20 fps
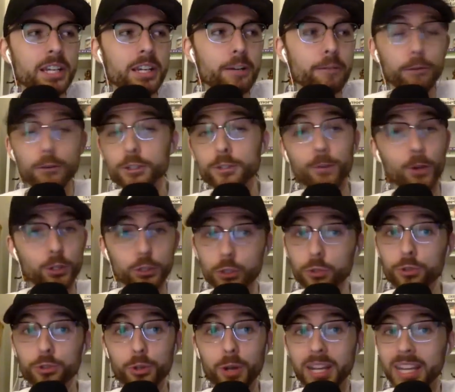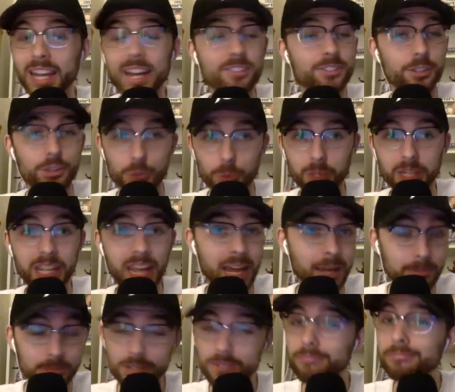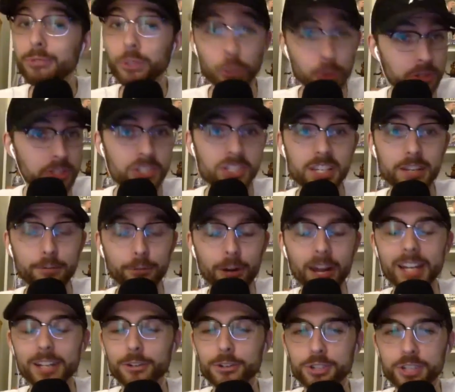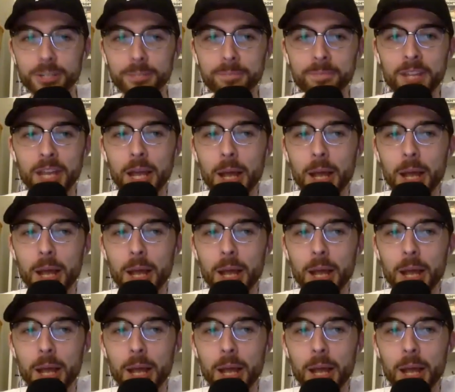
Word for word: first of all, two strikeouts in three games, good to see for Henderson,